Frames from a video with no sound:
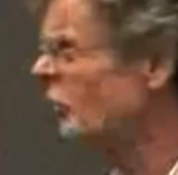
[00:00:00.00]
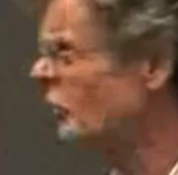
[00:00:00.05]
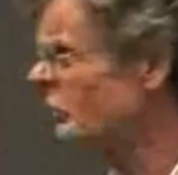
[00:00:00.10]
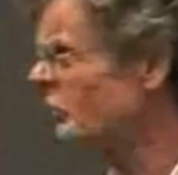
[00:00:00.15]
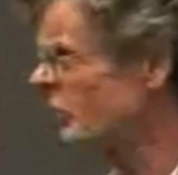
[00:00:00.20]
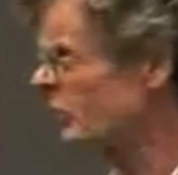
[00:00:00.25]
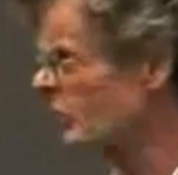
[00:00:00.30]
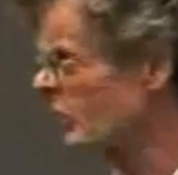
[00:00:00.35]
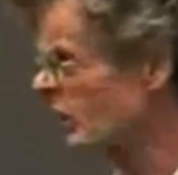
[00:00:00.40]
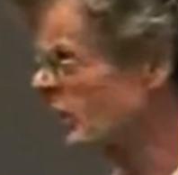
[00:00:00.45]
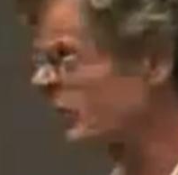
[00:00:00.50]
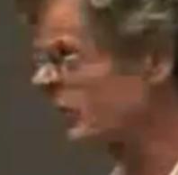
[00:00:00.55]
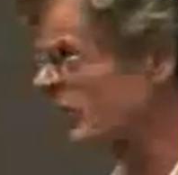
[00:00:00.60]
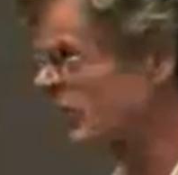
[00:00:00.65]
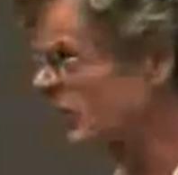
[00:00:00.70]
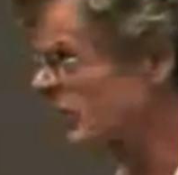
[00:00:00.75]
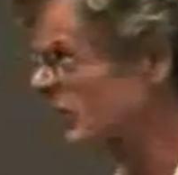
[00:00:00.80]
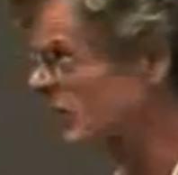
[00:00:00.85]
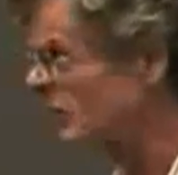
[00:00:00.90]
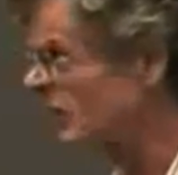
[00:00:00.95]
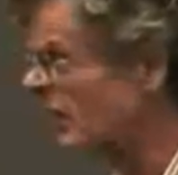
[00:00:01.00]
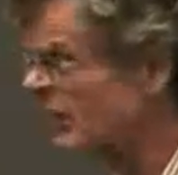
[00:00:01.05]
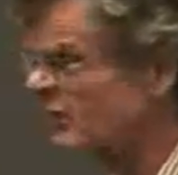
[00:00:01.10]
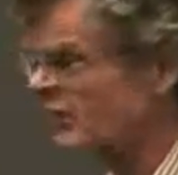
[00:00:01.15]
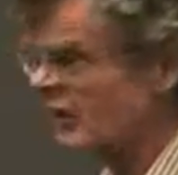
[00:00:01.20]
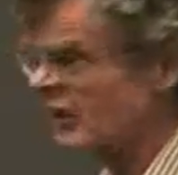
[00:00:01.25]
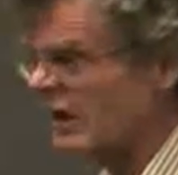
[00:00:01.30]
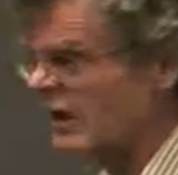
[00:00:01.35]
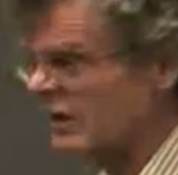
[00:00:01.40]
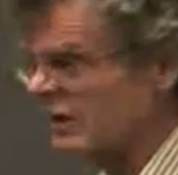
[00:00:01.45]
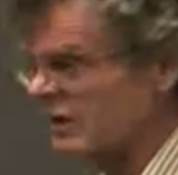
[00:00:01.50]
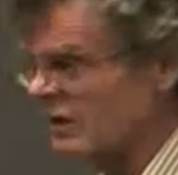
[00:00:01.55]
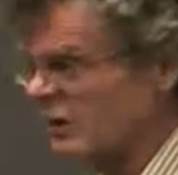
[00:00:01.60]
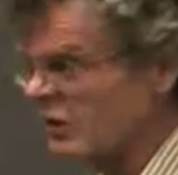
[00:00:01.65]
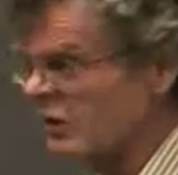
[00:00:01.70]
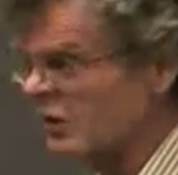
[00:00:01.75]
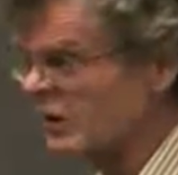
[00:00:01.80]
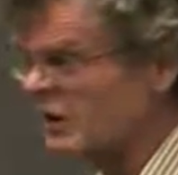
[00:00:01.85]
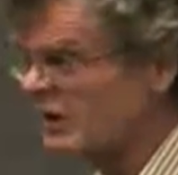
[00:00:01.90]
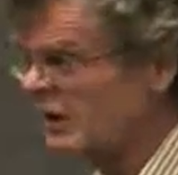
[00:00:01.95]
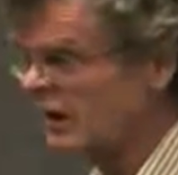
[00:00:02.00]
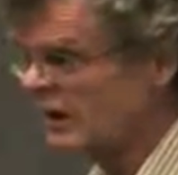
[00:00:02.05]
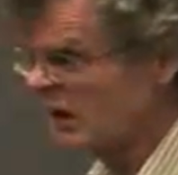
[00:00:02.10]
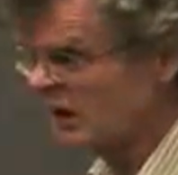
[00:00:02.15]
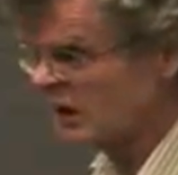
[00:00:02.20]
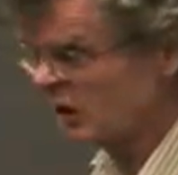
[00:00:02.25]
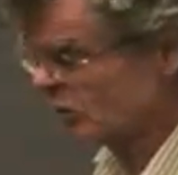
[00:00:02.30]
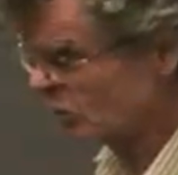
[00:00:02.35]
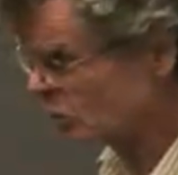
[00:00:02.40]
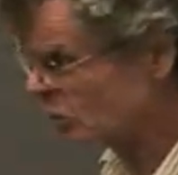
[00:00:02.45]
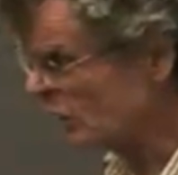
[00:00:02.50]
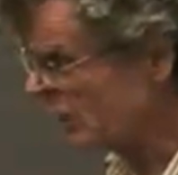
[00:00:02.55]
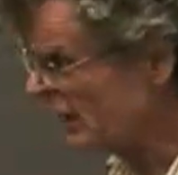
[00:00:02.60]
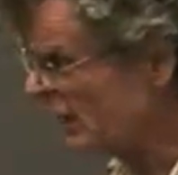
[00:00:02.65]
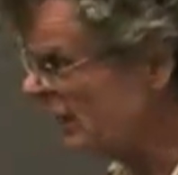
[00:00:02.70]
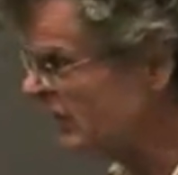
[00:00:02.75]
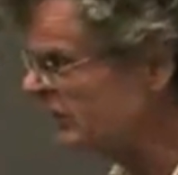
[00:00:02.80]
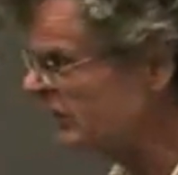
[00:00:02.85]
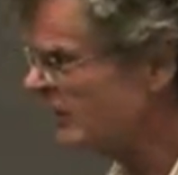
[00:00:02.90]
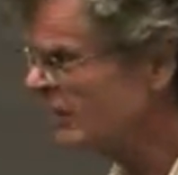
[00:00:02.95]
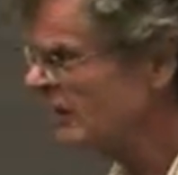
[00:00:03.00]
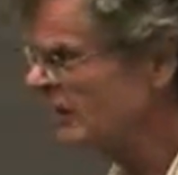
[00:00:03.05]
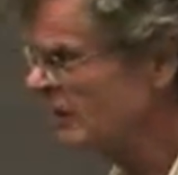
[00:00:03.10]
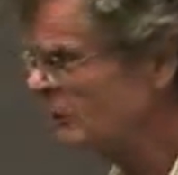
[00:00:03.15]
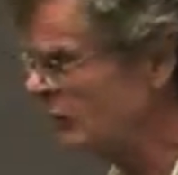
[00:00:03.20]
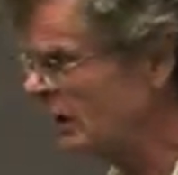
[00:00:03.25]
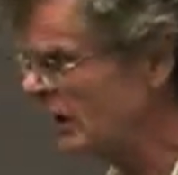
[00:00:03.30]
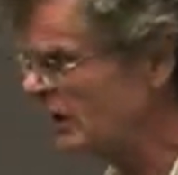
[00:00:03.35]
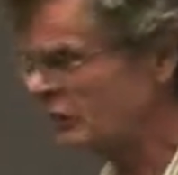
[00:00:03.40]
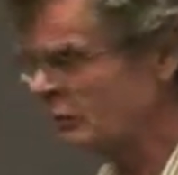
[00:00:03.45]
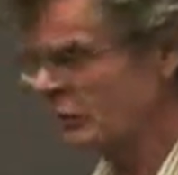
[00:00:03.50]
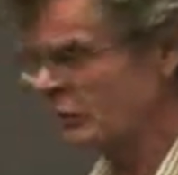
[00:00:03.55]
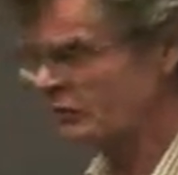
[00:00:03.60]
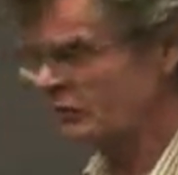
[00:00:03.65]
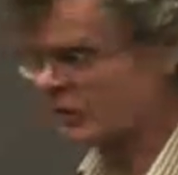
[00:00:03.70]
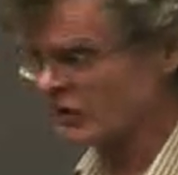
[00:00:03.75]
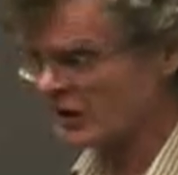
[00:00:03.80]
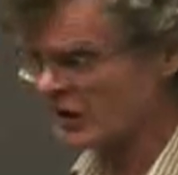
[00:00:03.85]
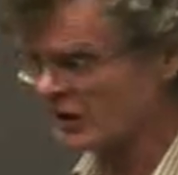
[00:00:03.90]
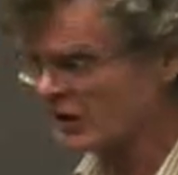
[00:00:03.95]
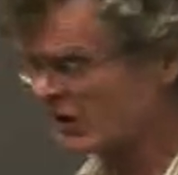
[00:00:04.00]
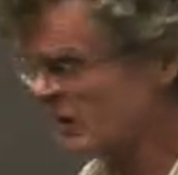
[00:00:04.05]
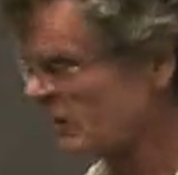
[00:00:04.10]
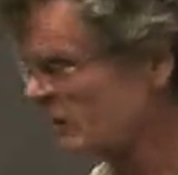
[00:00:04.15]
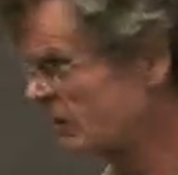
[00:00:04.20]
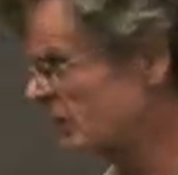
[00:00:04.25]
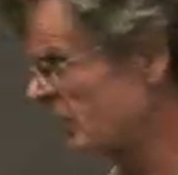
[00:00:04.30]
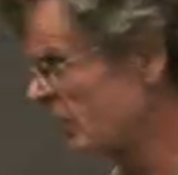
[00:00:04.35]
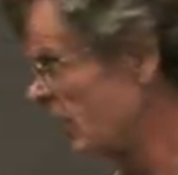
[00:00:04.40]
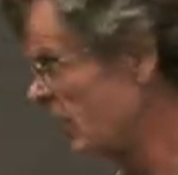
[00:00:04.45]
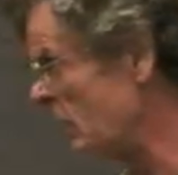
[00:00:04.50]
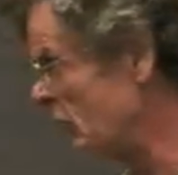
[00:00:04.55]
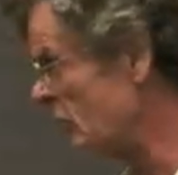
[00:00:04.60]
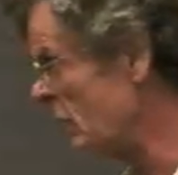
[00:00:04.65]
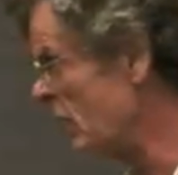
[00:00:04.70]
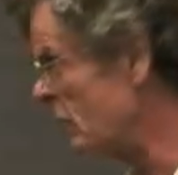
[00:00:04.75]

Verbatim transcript: forms of growth that continue after that into the early twenties. Maximum fertility looks like it